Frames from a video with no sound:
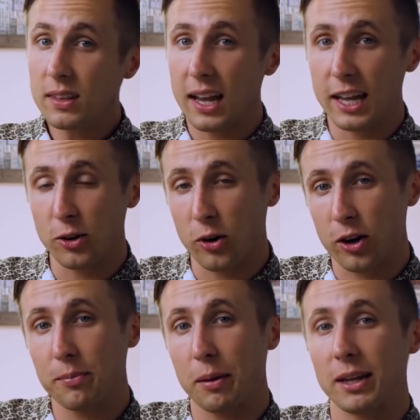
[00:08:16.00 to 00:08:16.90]
And you
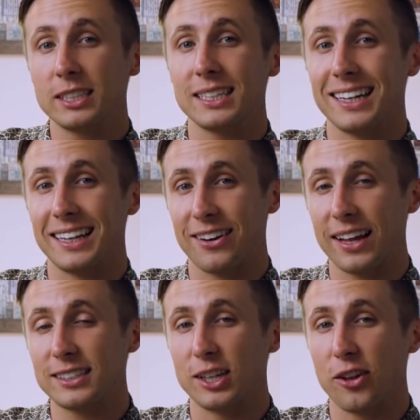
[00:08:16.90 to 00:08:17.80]
heard me mention in there,
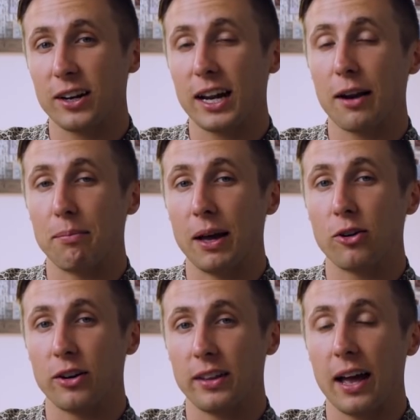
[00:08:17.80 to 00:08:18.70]
that's another kind of
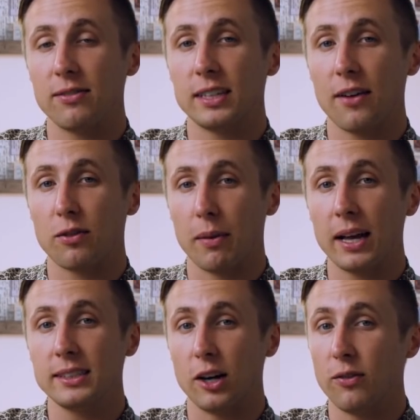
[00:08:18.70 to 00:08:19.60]
boundary that I've set for
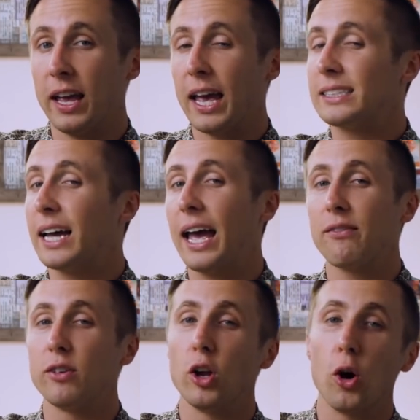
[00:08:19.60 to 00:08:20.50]
myself, is I have
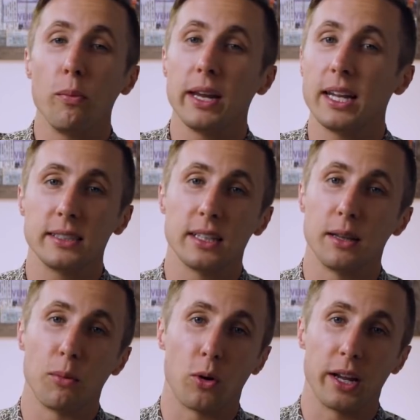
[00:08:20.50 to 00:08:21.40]
no meetings in the
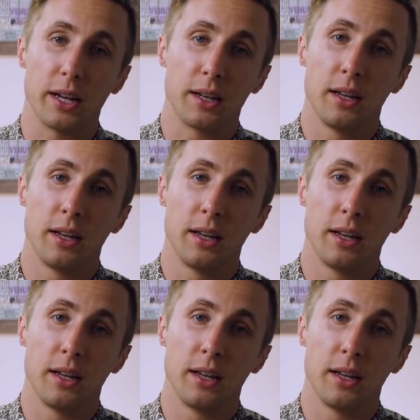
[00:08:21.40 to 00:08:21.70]
morning.